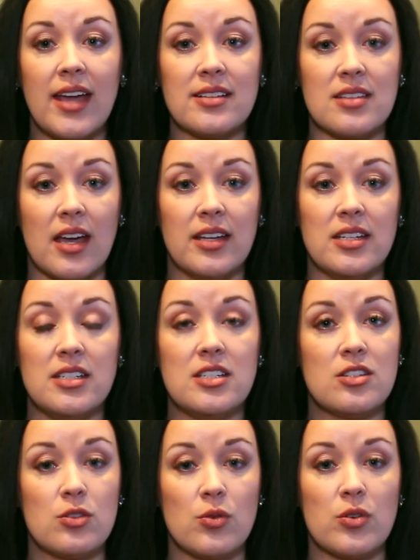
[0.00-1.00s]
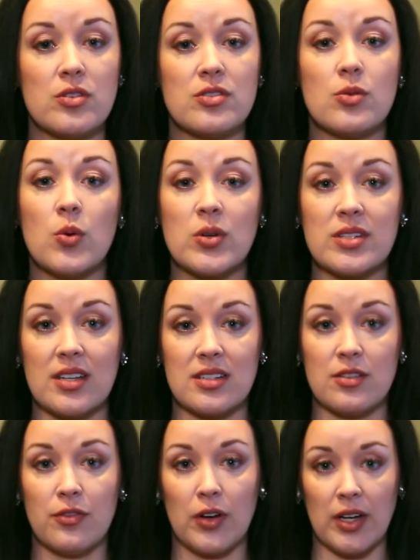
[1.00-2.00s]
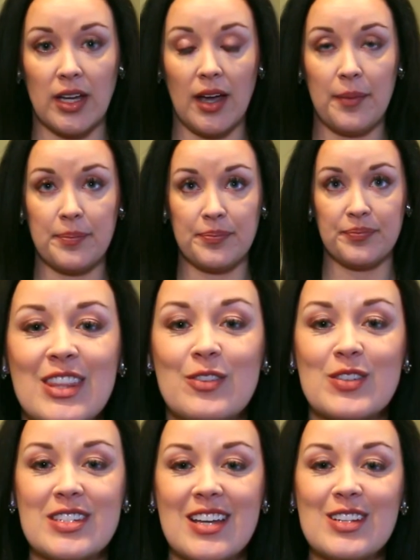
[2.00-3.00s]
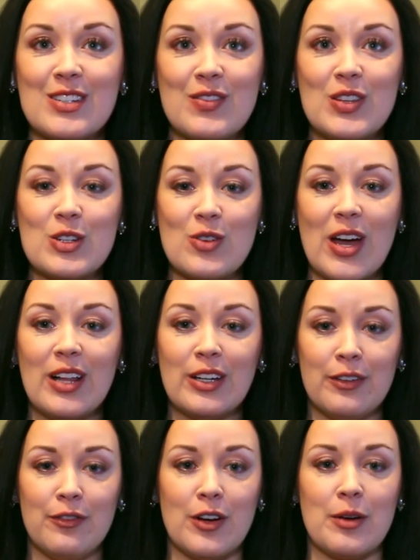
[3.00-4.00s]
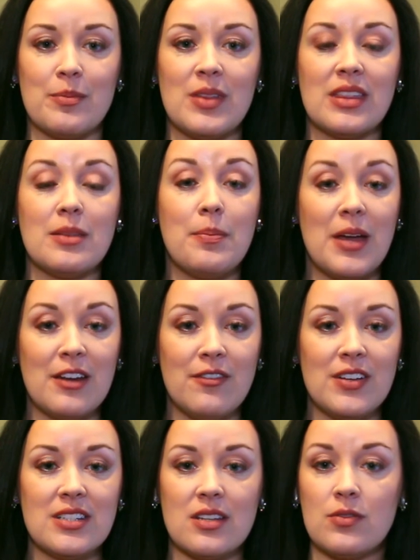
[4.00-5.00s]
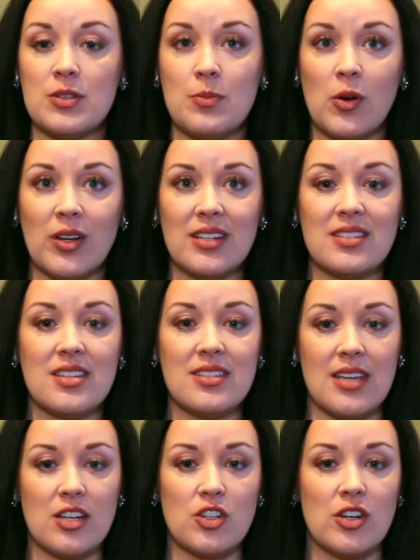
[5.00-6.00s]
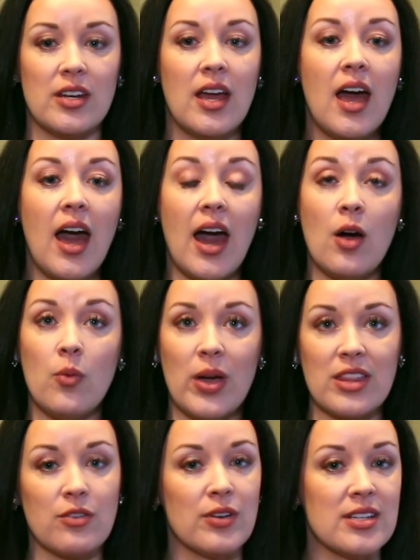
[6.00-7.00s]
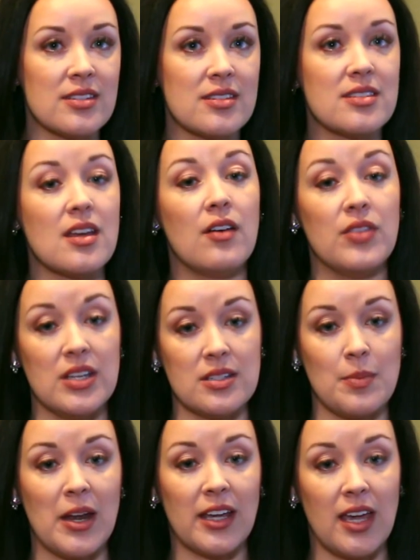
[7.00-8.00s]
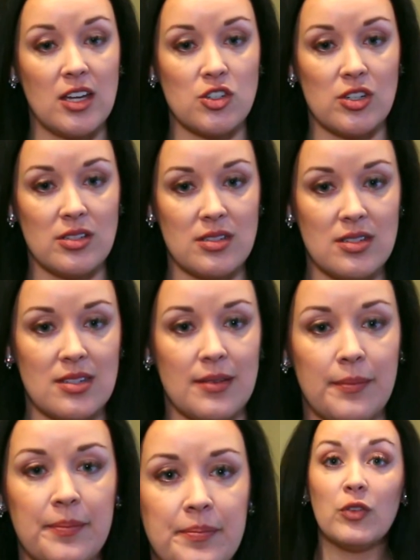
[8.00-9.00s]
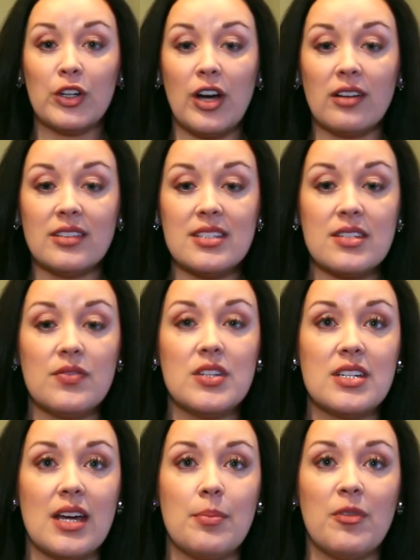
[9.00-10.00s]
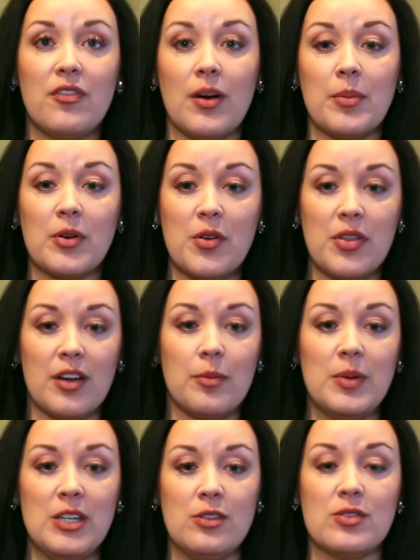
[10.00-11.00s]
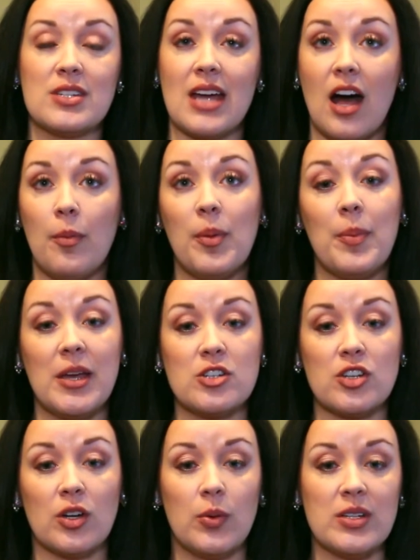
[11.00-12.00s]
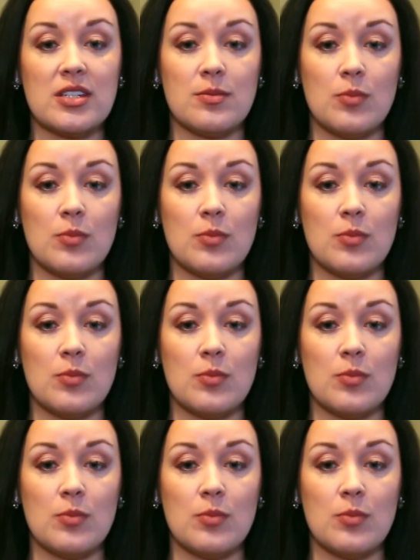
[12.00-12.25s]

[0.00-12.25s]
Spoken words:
anxiety disorders, or schizophrenia. The results of the trial confirm that the benefits of smoking cessation outweigh the risks of these medications. Regardless of the type of pharmacotherapy used to help a patient quit